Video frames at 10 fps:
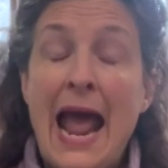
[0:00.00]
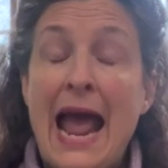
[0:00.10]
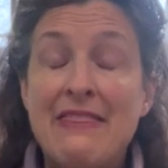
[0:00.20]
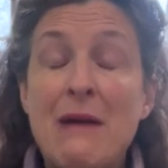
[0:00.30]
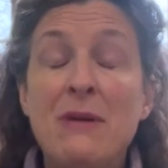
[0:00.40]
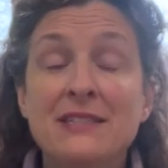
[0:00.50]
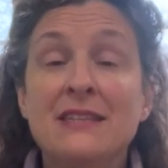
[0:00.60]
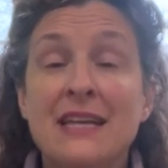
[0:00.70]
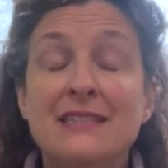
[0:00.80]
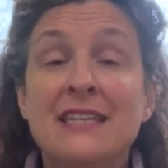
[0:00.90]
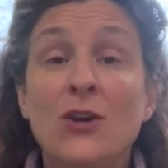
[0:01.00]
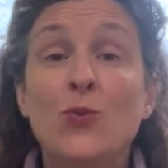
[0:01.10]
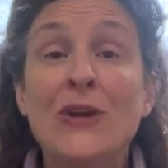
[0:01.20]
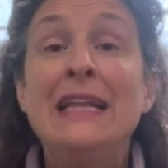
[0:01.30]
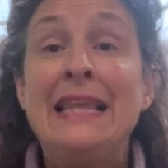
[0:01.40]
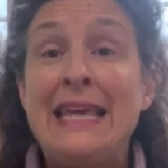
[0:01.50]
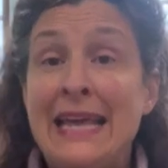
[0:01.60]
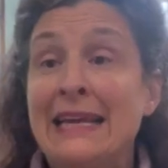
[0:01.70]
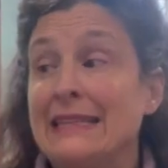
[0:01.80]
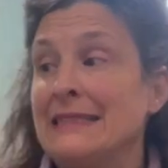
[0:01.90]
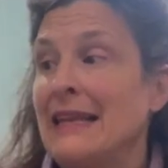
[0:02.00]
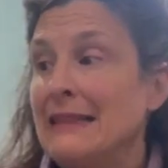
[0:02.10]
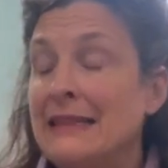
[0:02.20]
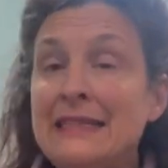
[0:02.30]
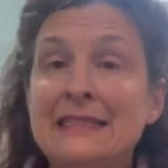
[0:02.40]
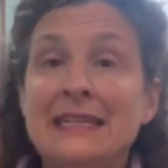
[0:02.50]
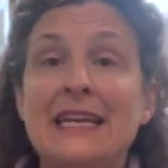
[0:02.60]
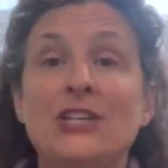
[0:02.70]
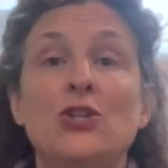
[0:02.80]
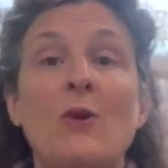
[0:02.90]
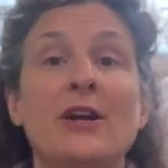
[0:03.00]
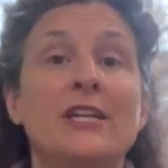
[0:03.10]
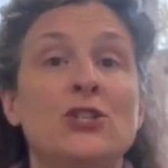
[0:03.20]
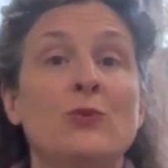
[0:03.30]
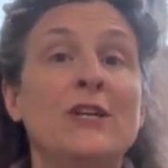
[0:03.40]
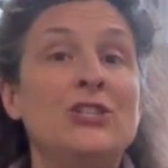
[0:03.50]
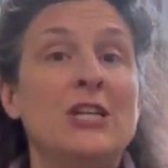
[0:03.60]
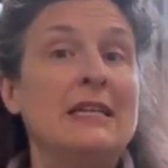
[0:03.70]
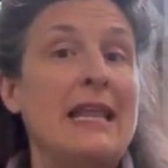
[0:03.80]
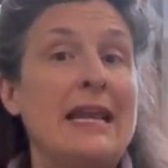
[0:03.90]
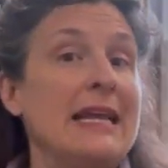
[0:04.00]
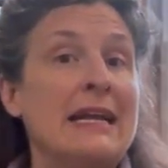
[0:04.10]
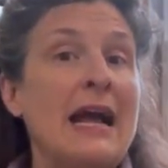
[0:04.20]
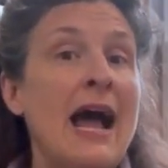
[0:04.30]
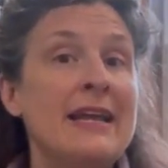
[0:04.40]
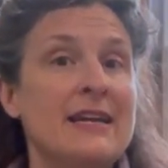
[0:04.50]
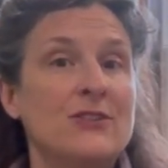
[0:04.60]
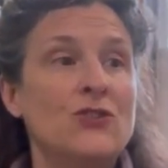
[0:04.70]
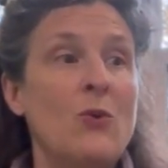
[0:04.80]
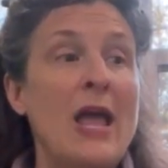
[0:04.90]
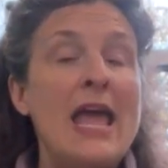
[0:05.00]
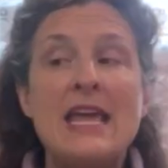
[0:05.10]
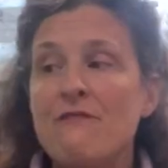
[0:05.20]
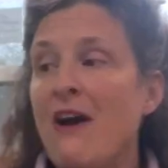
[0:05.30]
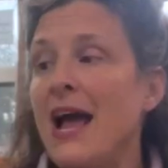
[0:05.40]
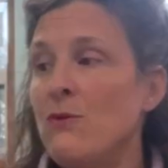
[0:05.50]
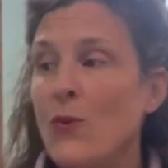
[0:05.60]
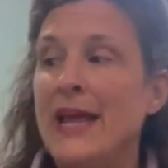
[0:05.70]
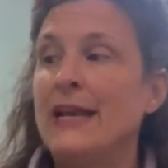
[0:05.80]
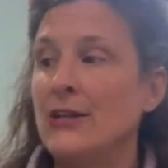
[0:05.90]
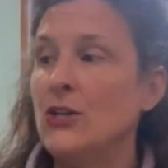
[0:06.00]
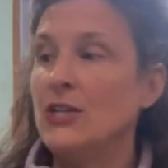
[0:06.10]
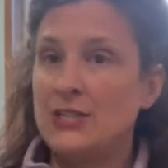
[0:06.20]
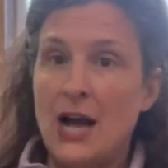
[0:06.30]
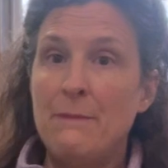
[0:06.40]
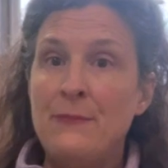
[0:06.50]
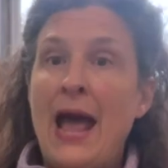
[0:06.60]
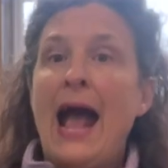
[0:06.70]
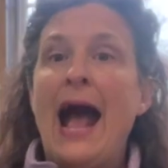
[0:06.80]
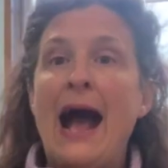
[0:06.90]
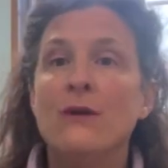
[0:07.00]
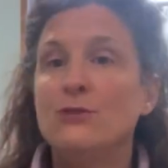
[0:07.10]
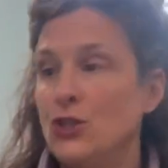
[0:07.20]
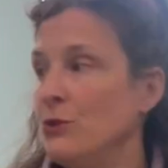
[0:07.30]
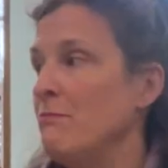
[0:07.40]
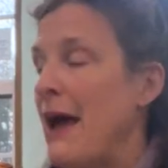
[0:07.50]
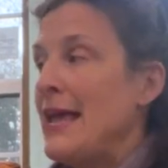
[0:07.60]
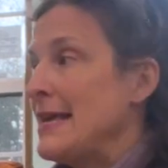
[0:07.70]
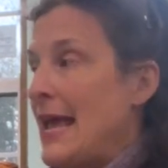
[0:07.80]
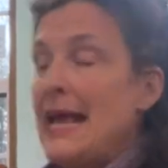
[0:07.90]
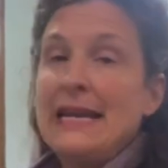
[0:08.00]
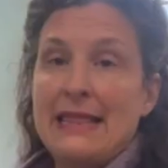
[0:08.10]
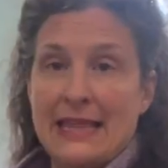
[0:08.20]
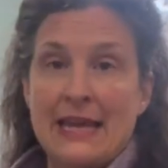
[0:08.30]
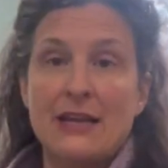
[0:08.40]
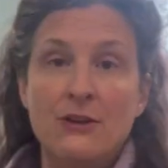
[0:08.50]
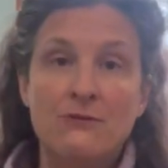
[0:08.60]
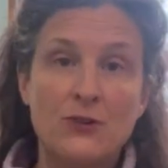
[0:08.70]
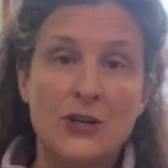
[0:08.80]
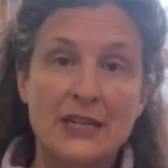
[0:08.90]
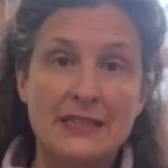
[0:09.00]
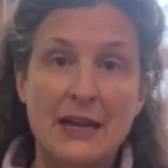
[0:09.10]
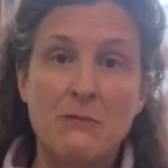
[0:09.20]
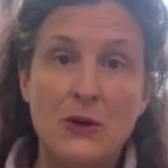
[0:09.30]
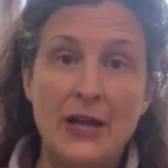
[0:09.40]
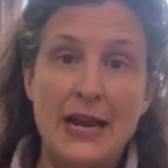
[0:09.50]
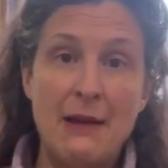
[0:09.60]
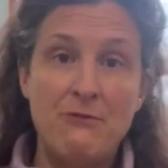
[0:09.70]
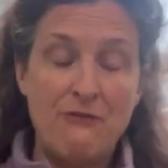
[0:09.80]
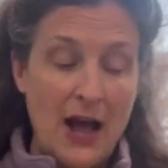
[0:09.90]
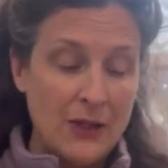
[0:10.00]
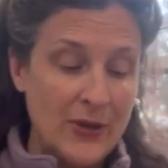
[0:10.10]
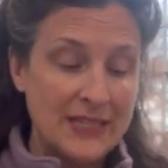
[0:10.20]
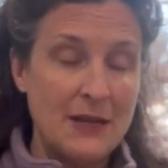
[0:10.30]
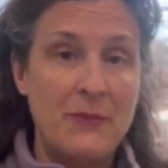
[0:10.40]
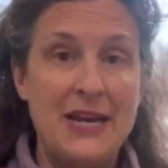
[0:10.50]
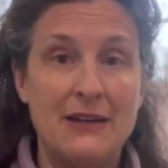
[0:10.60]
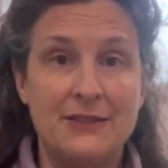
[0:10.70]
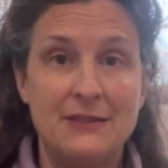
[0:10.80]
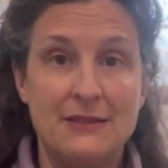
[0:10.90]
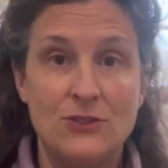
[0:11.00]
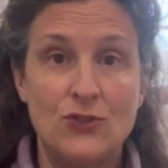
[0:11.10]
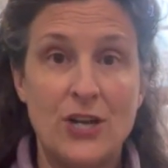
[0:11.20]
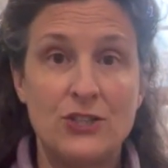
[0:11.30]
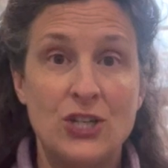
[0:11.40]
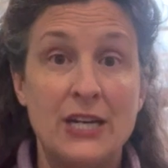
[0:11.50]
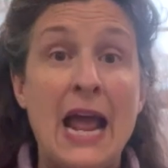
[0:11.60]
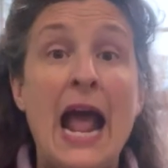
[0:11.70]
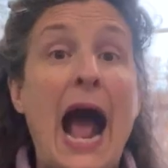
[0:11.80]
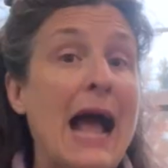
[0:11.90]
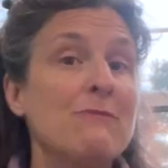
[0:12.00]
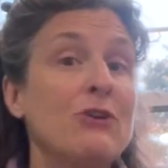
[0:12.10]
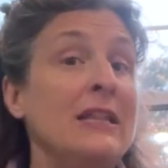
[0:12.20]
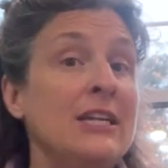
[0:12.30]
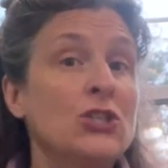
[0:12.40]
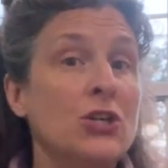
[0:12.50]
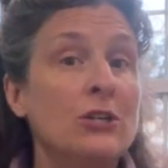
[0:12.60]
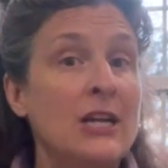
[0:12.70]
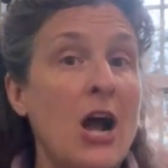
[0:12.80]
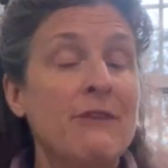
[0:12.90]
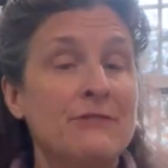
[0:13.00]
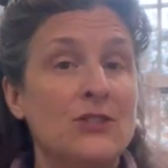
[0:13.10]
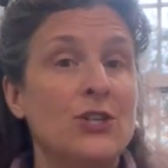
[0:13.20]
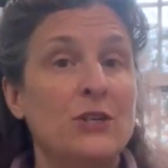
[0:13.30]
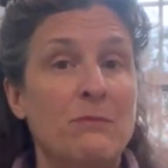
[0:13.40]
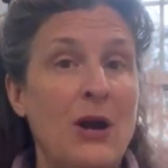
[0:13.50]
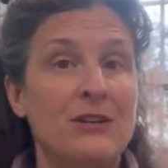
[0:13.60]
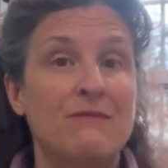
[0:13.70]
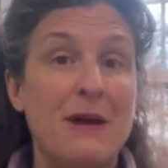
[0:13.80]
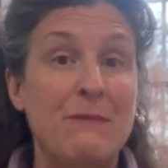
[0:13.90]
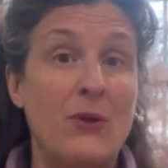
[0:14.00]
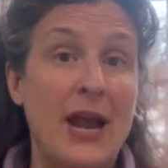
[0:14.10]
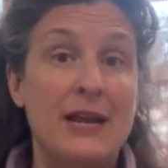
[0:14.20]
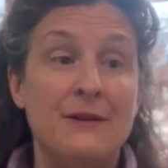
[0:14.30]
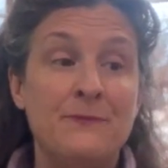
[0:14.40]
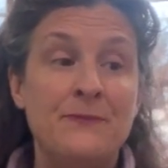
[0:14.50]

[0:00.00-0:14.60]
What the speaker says: And that muscle and that skill really is listening to our intuition and letting it guide us. So if I went and looked up how to make anything, for example, and I'm following somebody else's instruction, I'm really turning off a certain part of my brain.